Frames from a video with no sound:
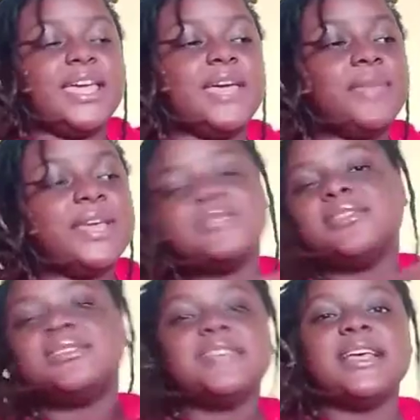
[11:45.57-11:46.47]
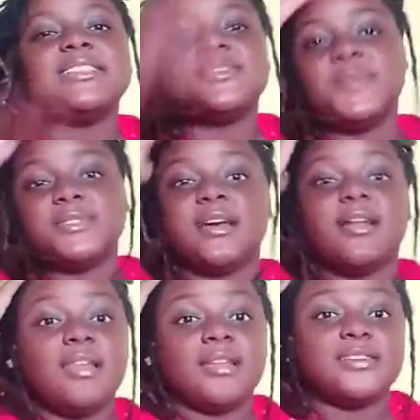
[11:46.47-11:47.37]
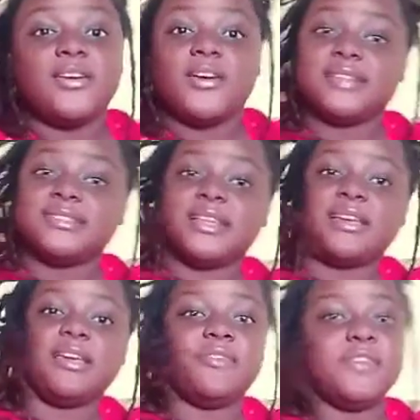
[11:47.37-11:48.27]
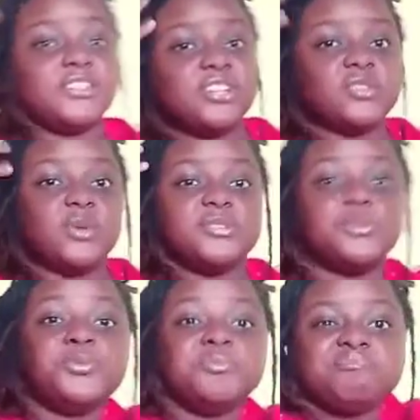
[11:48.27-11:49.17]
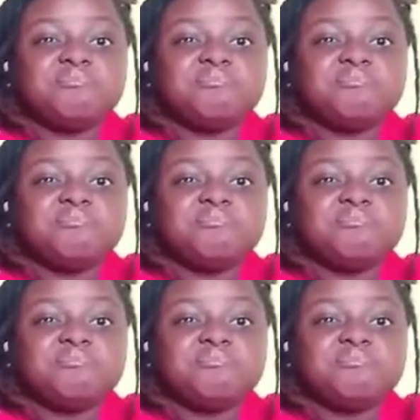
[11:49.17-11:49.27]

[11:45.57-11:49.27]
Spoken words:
It makes no sense to put a lot of oils in your hair if it's just going to